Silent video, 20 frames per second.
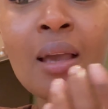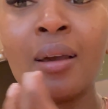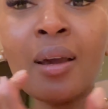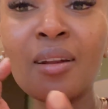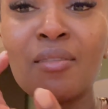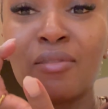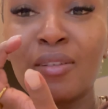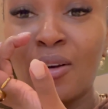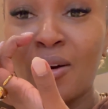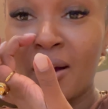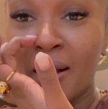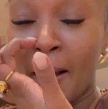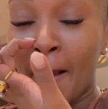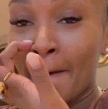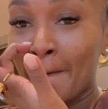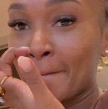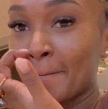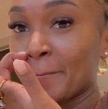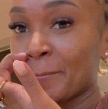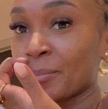and vlog,
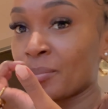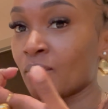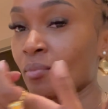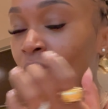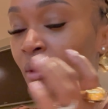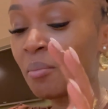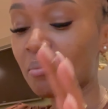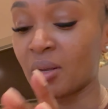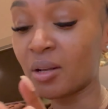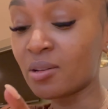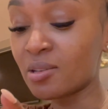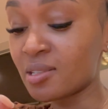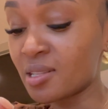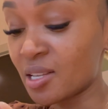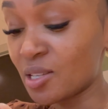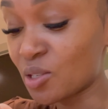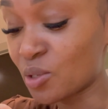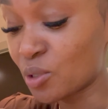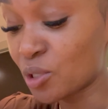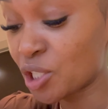because
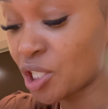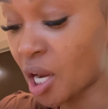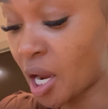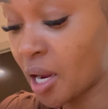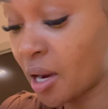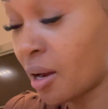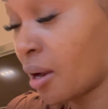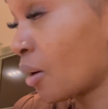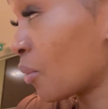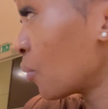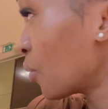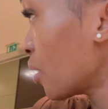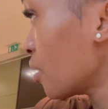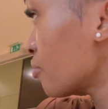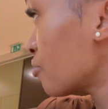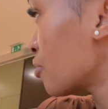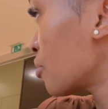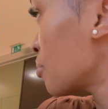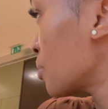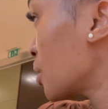there's no shying
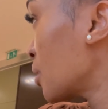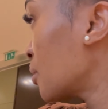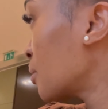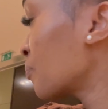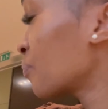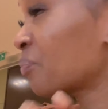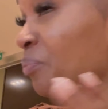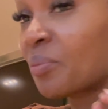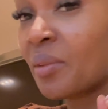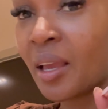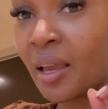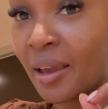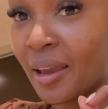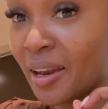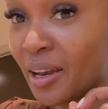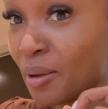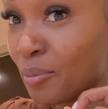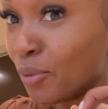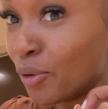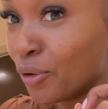away from it
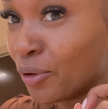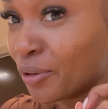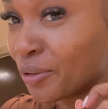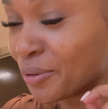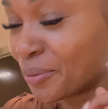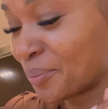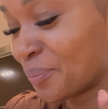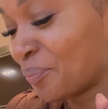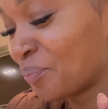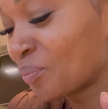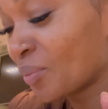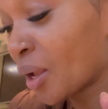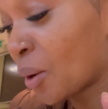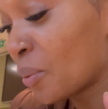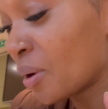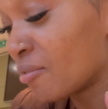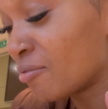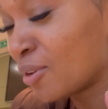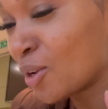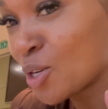anymore.
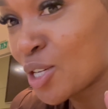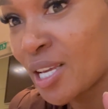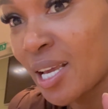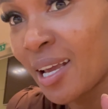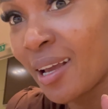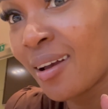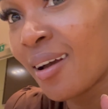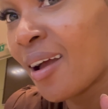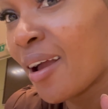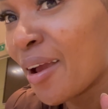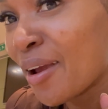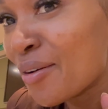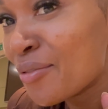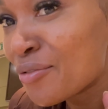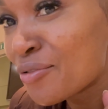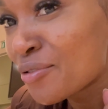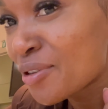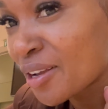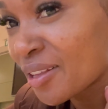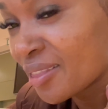We are vlogging
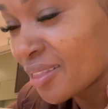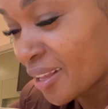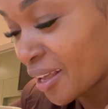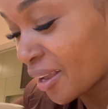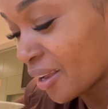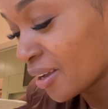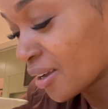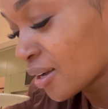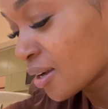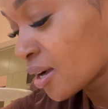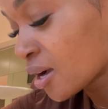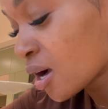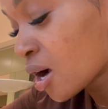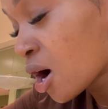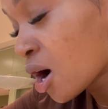everything.